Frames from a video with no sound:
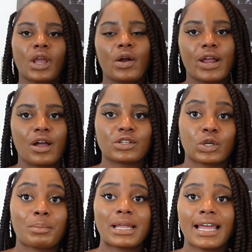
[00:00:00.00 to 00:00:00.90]
All right, y'all, so
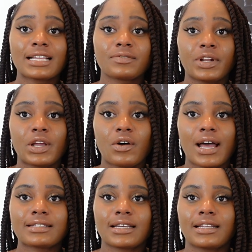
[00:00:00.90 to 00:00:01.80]
in my last video, I
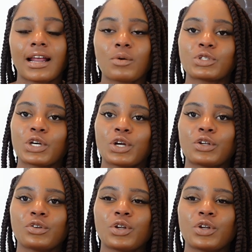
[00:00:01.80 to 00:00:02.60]
said that I was gonna,